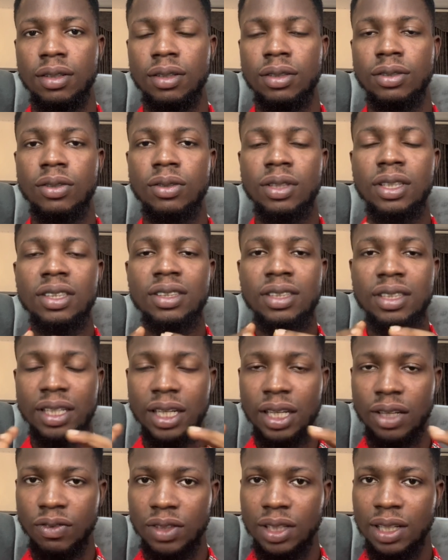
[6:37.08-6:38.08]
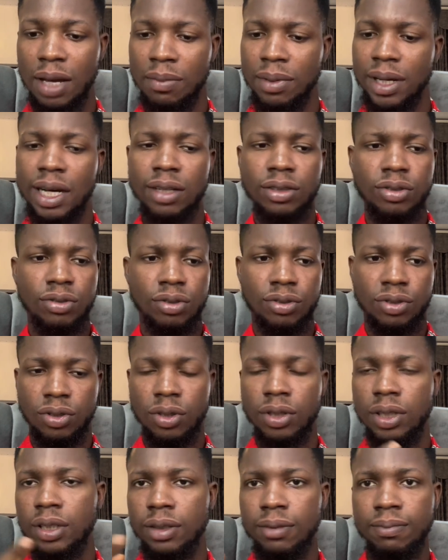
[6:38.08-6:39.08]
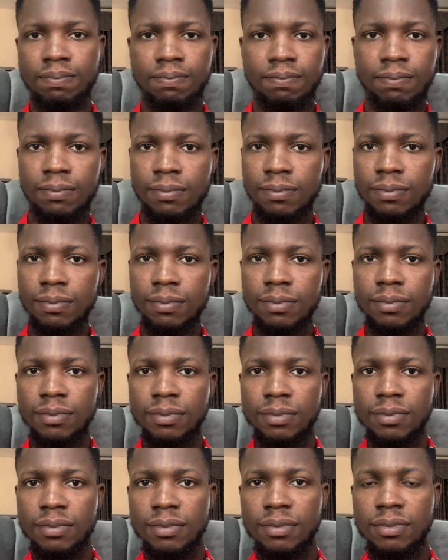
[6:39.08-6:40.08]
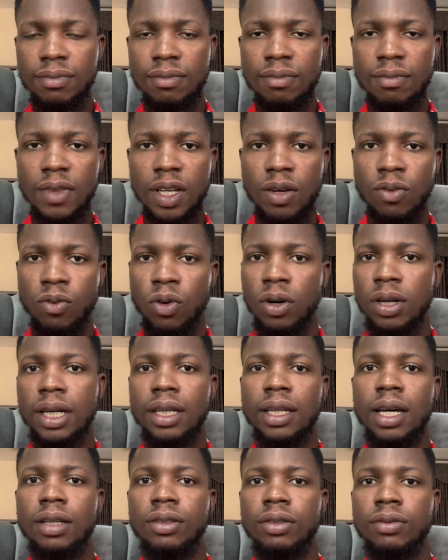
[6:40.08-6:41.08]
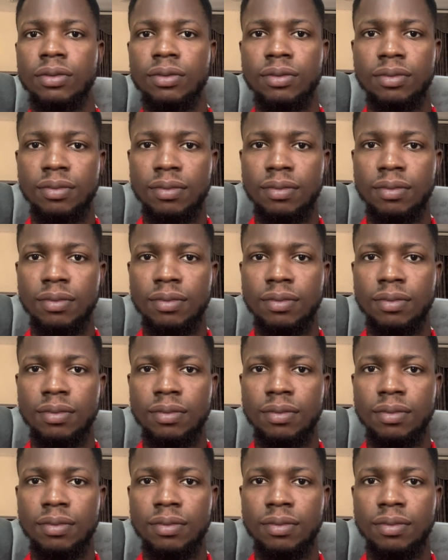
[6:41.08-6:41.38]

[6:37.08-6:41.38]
So this gift, I began to study. What can I do?